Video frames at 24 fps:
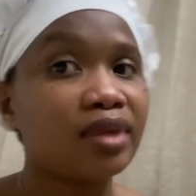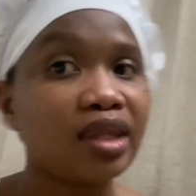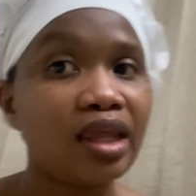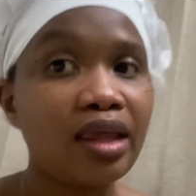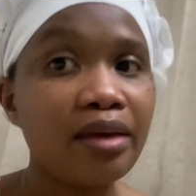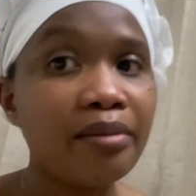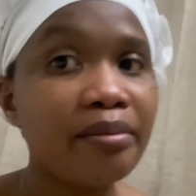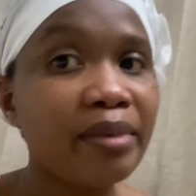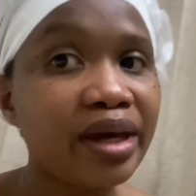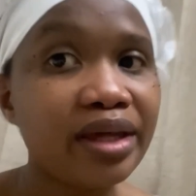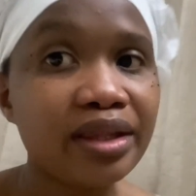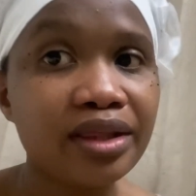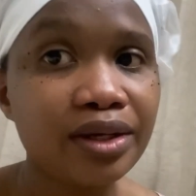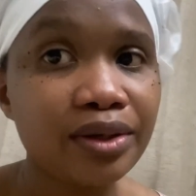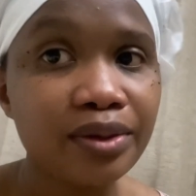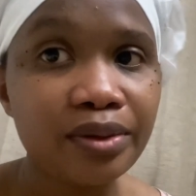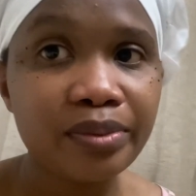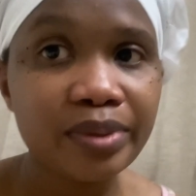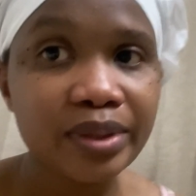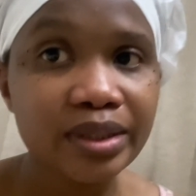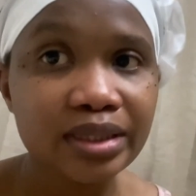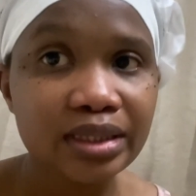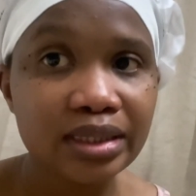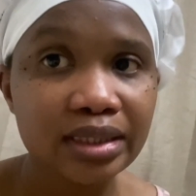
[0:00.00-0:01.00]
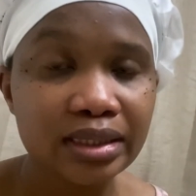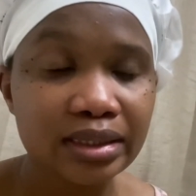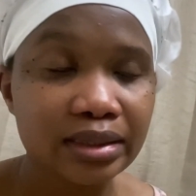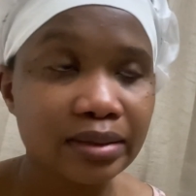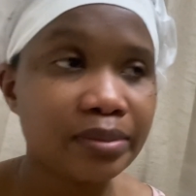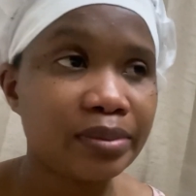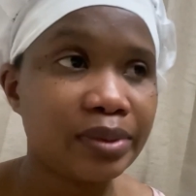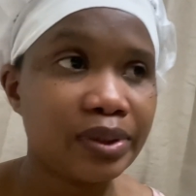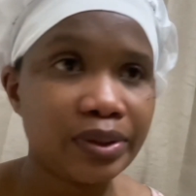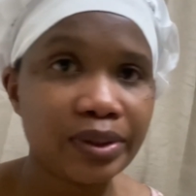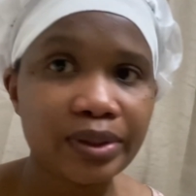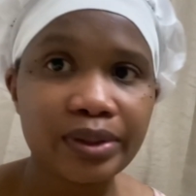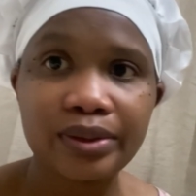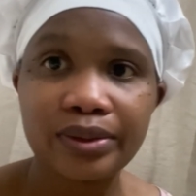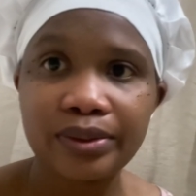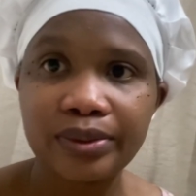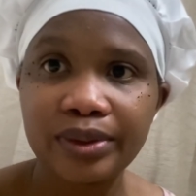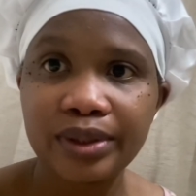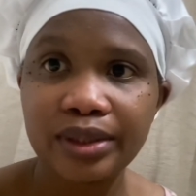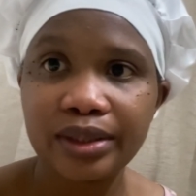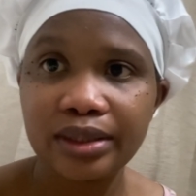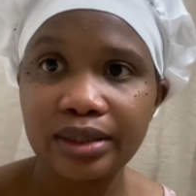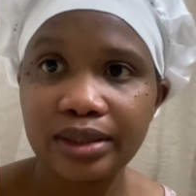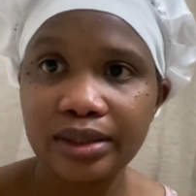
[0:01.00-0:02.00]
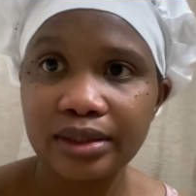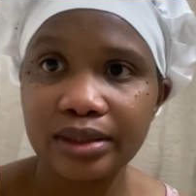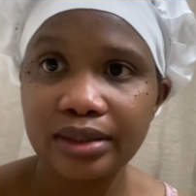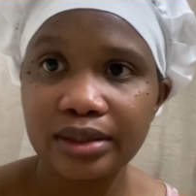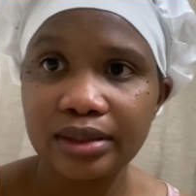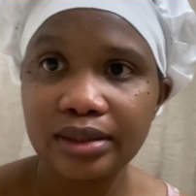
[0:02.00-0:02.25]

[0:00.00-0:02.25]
my therapist is a miracle worker